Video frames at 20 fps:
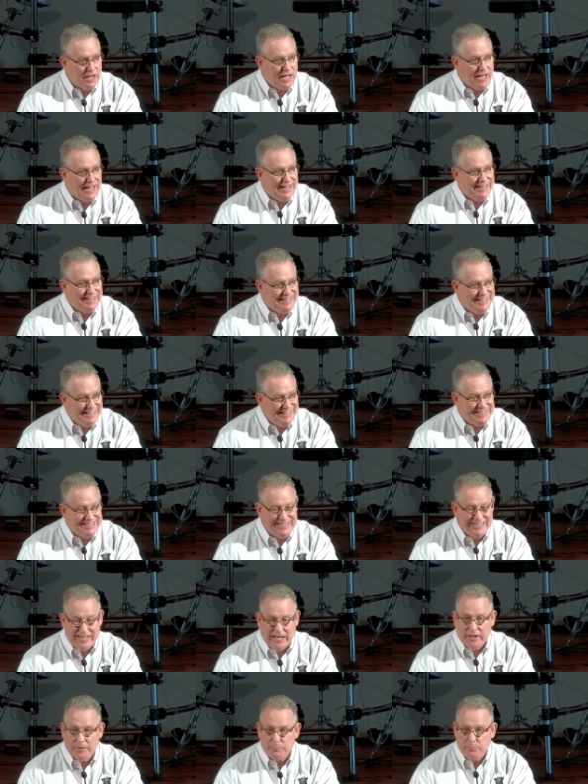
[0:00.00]
I did
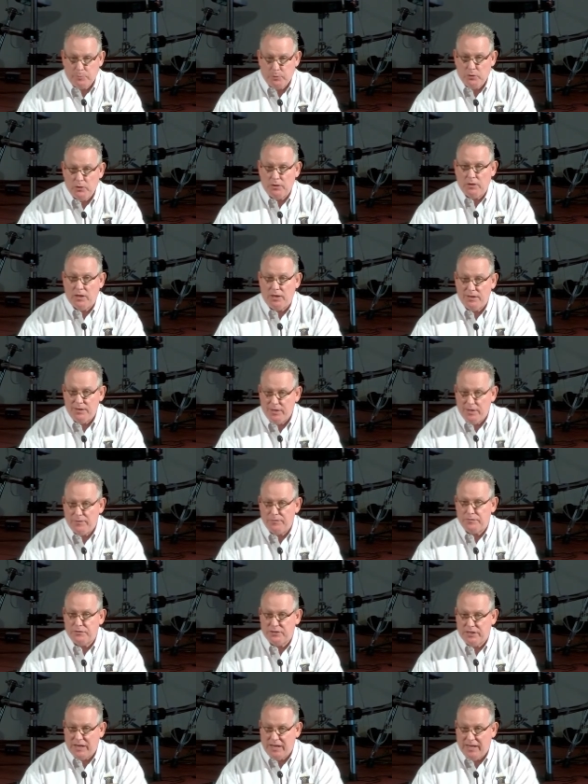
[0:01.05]
not put
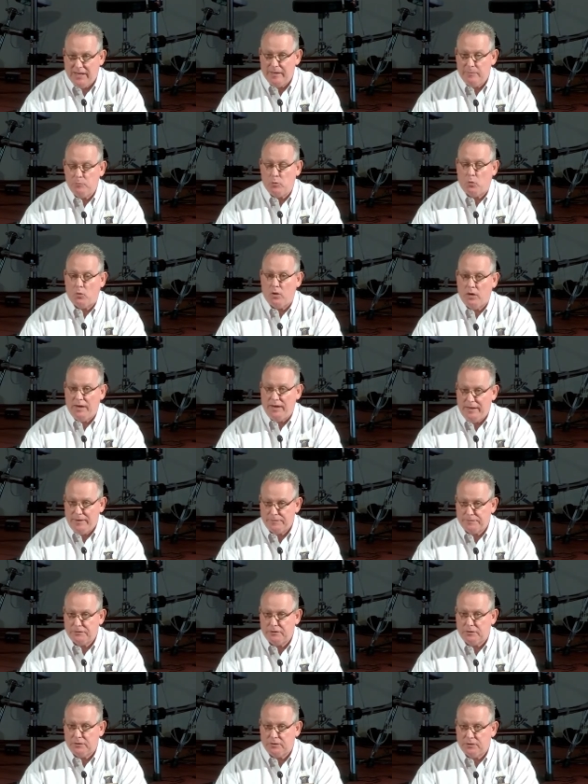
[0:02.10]
enough time or
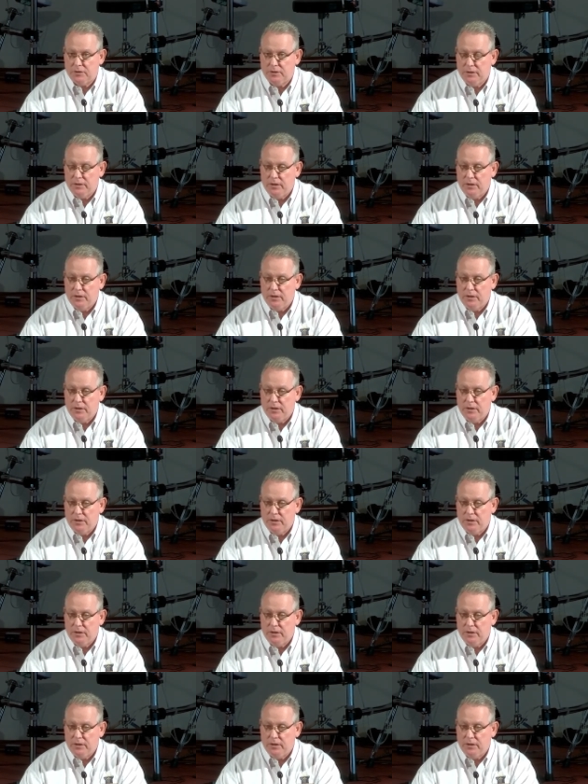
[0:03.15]
effort